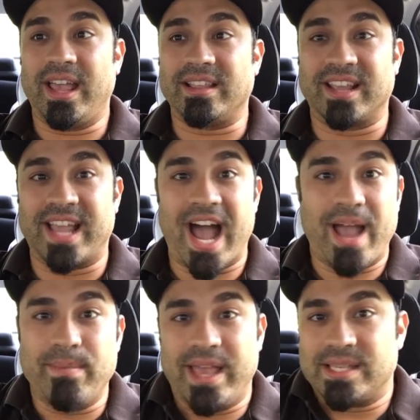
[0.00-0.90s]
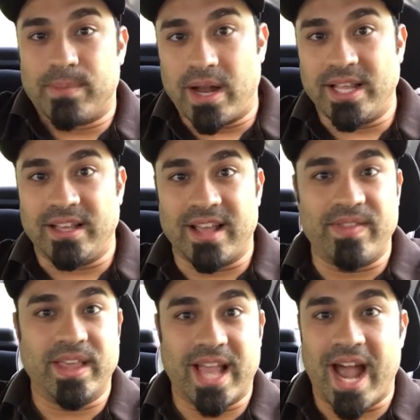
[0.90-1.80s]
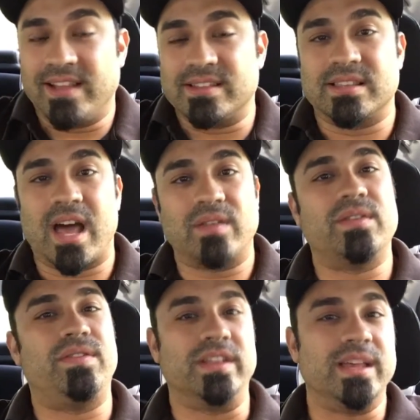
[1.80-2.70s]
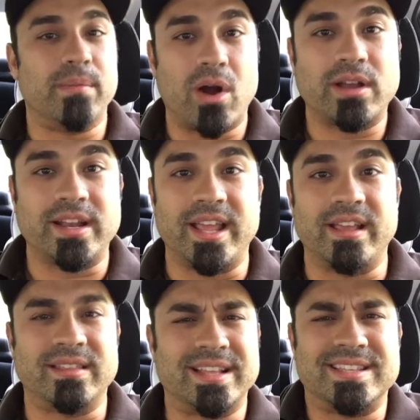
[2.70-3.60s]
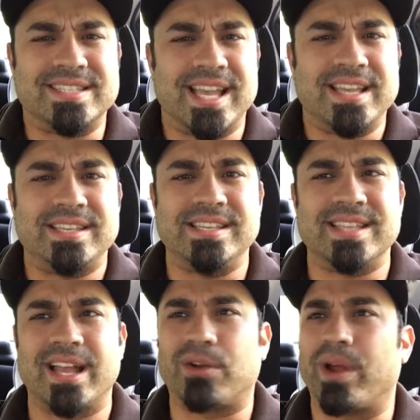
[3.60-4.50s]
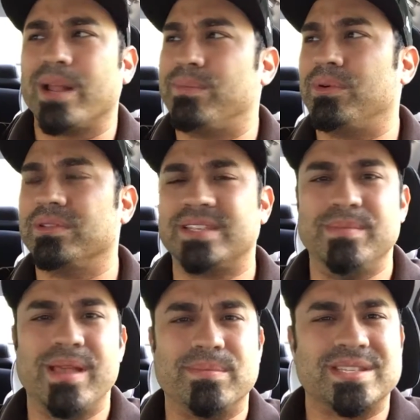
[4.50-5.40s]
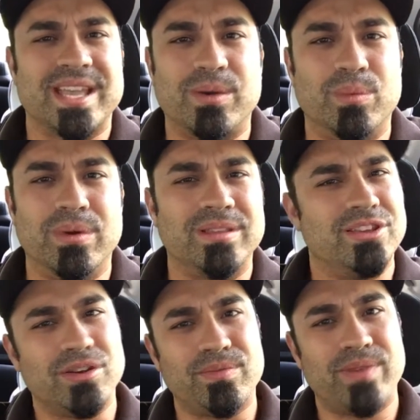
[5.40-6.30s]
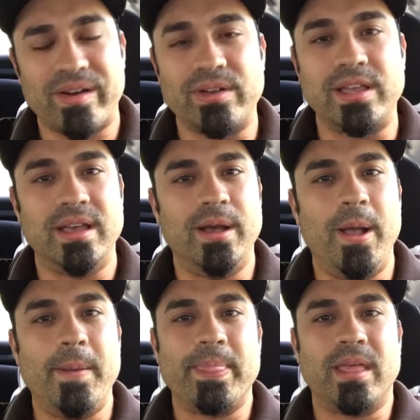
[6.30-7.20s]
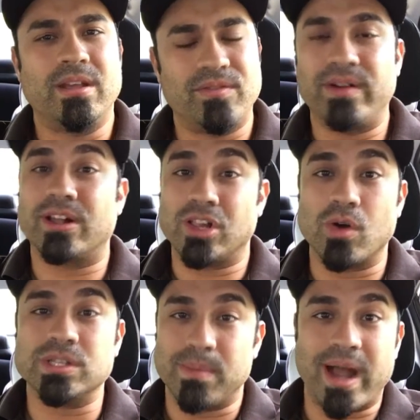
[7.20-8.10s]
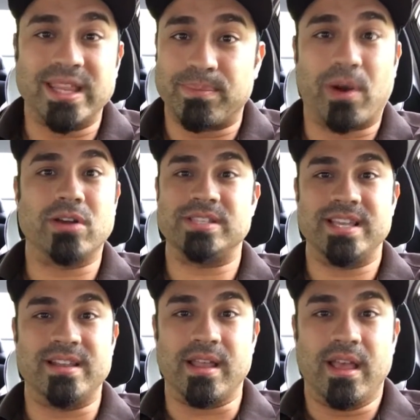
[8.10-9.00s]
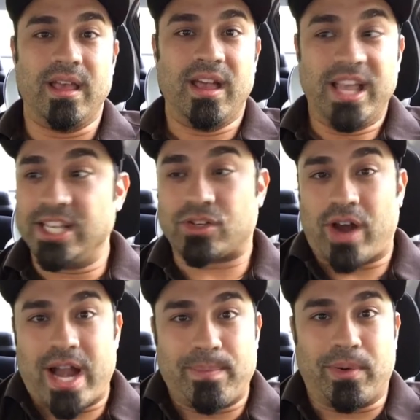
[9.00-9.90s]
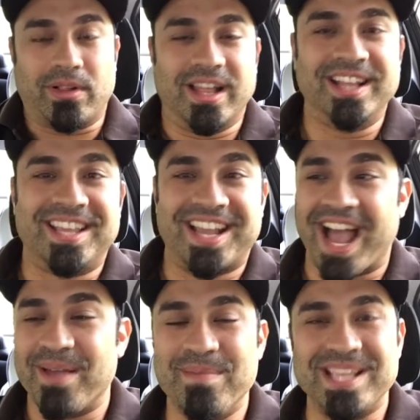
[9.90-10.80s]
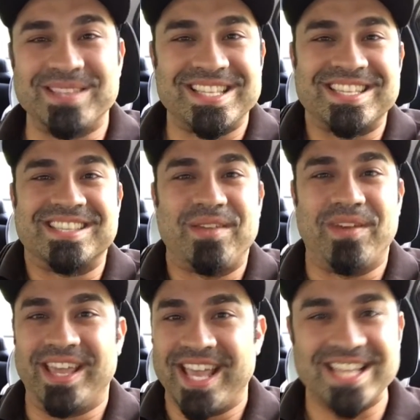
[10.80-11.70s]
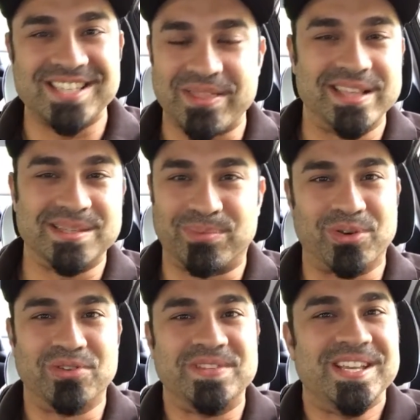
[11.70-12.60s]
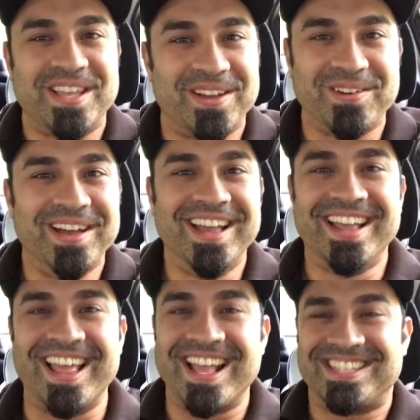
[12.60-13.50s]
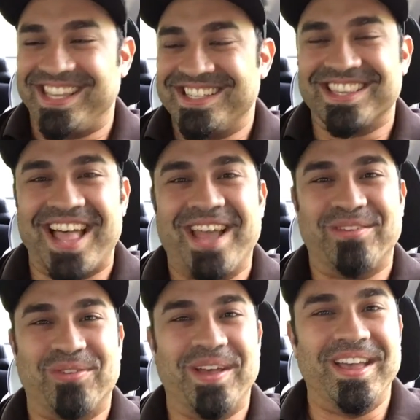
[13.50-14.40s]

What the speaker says: the guy makes money and the guy does a lot of affiliate marketing. Like, to say he's not credible, to me, I'm just like, you're a very closed-minded person. He's credible. The guy that's his living. He has nothing to prove to you. That's his life,